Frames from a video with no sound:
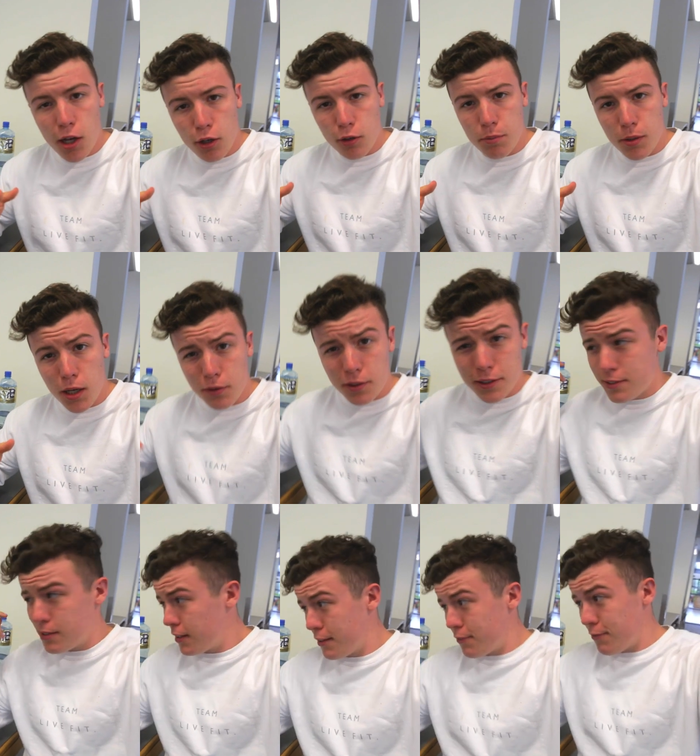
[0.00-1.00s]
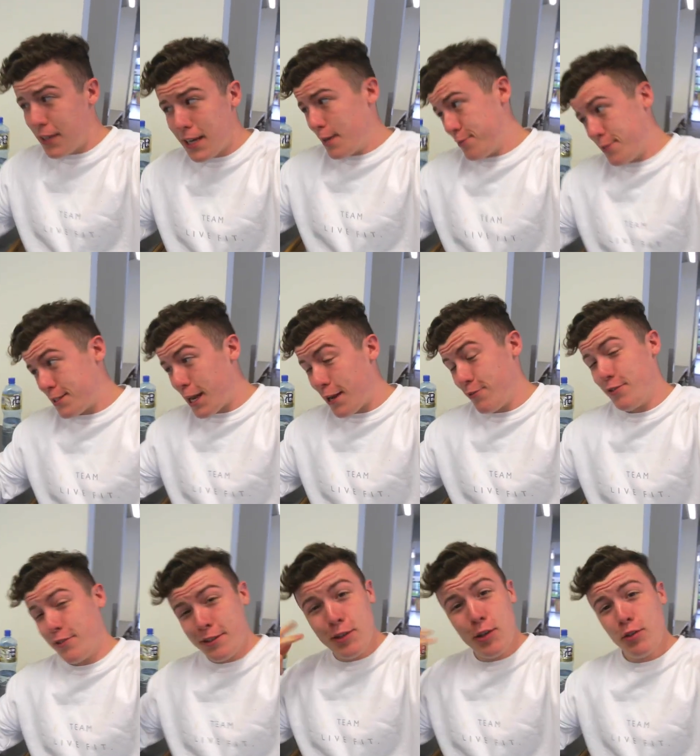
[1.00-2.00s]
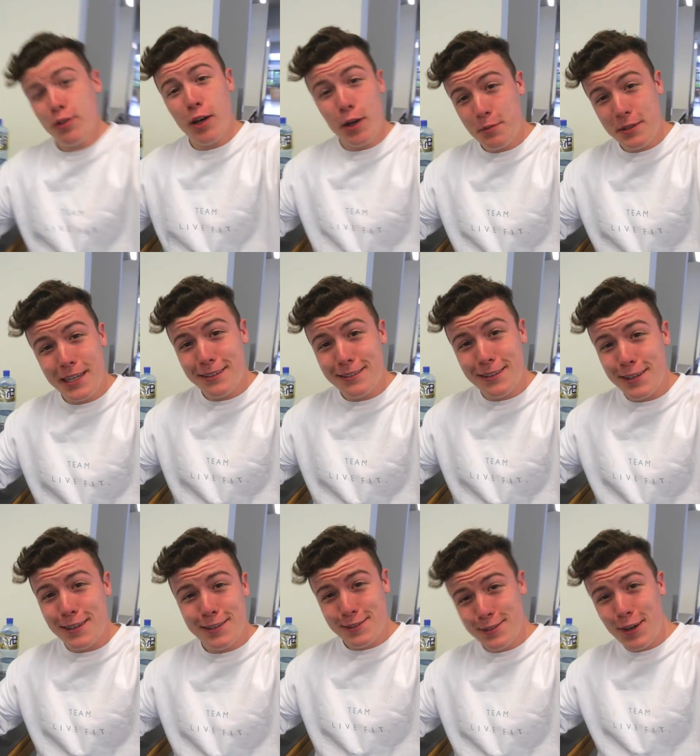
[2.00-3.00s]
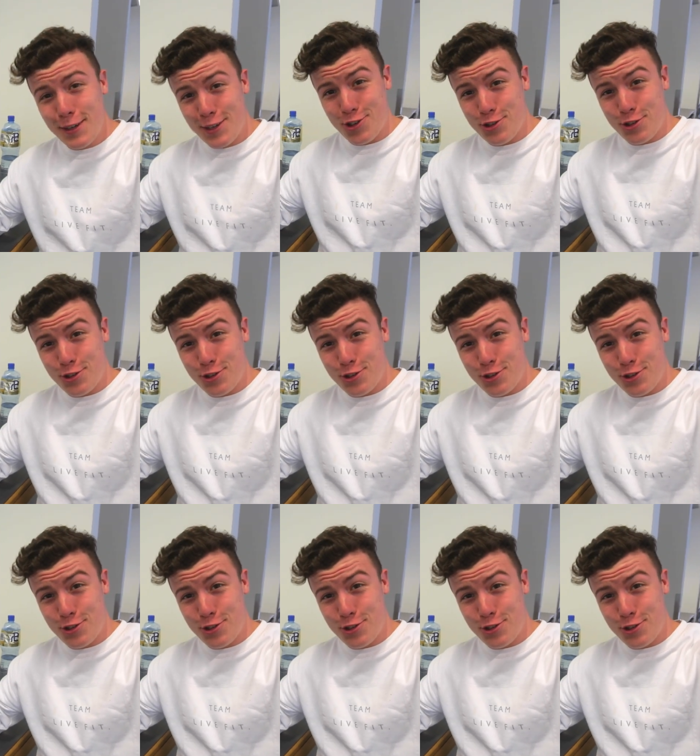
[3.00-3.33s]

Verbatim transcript: vlog uploaded, video sent. Time to get to the exciting